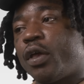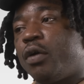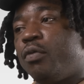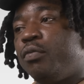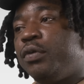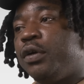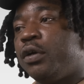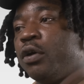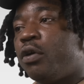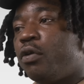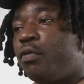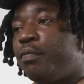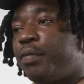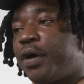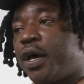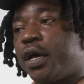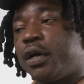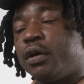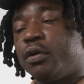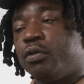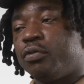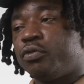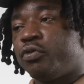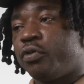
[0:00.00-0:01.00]
We go
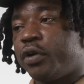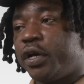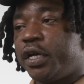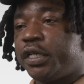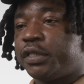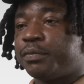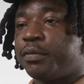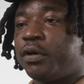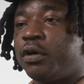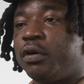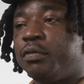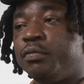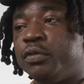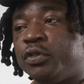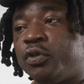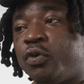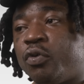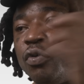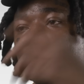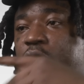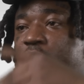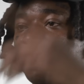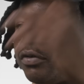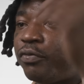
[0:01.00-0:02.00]
back, go crazy. My homie
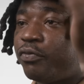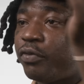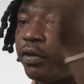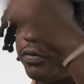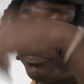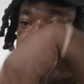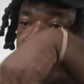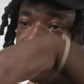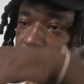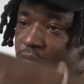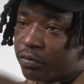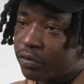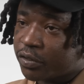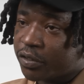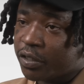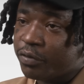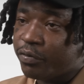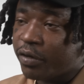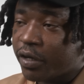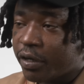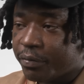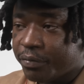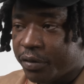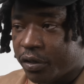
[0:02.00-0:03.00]
Courtney, free folks. T
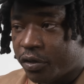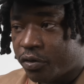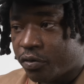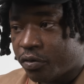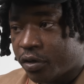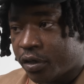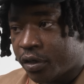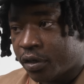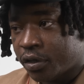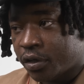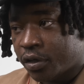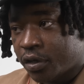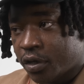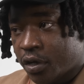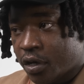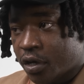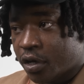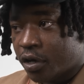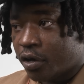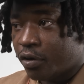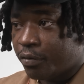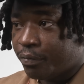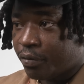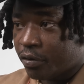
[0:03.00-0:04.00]
one be Courtney.
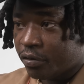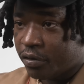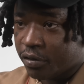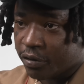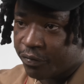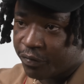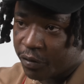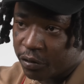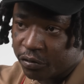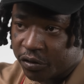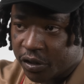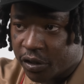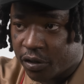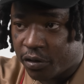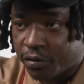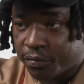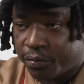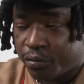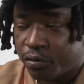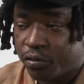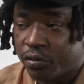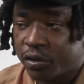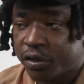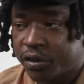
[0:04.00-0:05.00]
I'm oh, bro, no folks get on
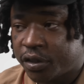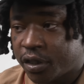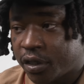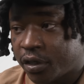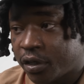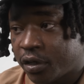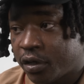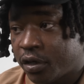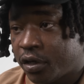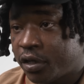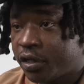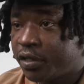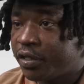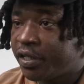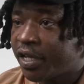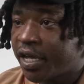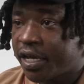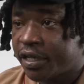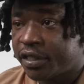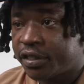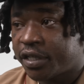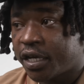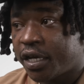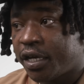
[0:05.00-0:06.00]
bullshit.
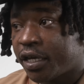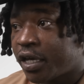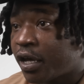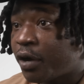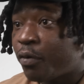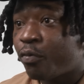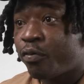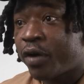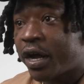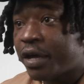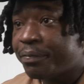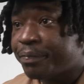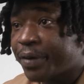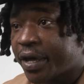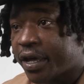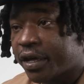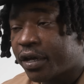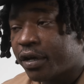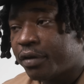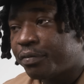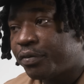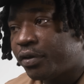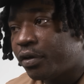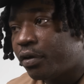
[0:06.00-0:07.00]
Next day, come right
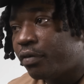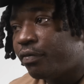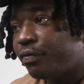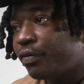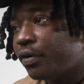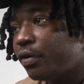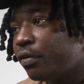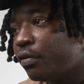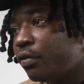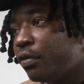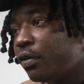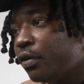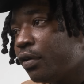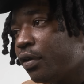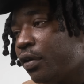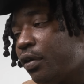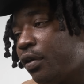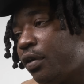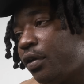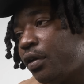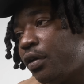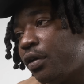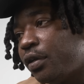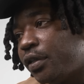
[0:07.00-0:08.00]
back up Don't vote.
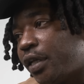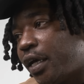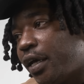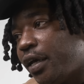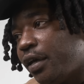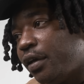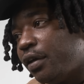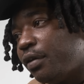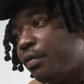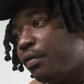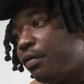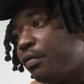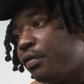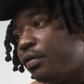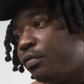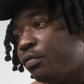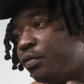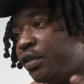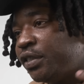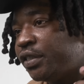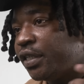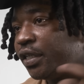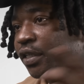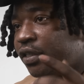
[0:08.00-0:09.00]
They
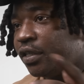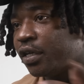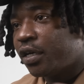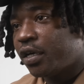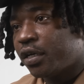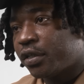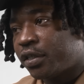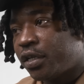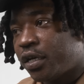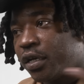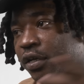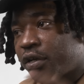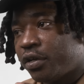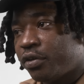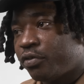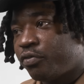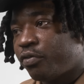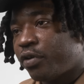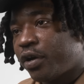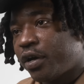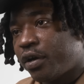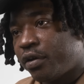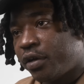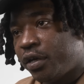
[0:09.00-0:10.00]
we see Duck, Duck in the
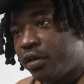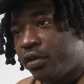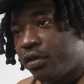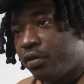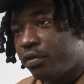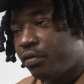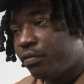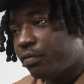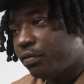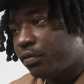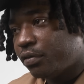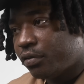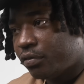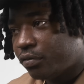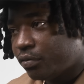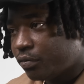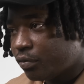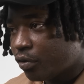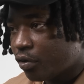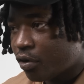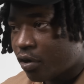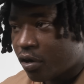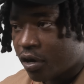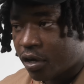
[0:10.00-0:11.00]
crowd. He
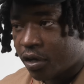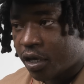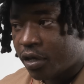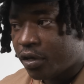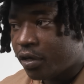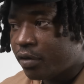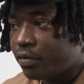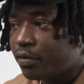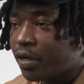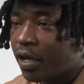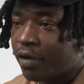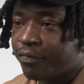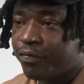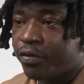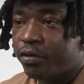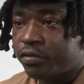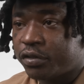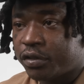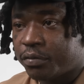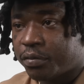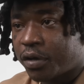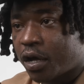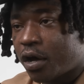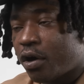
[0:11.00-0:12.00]
all right, yeah. Now
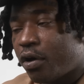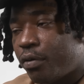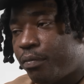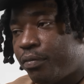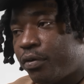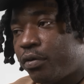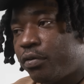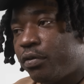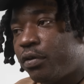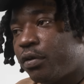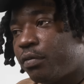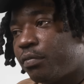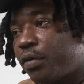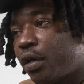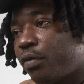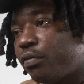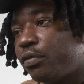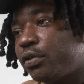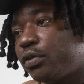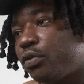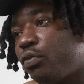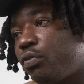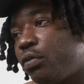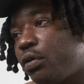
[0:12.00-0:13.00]
folks them Kyle bro them like,
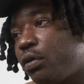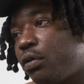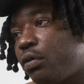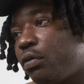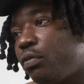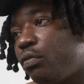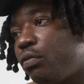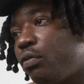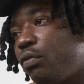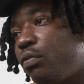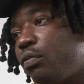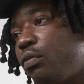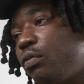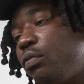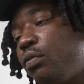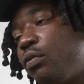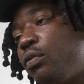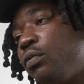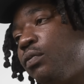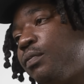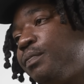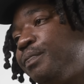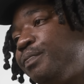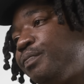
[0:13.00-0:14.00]
what's going on? Woo woo
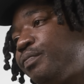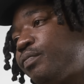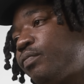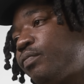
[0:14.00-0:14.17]
woo.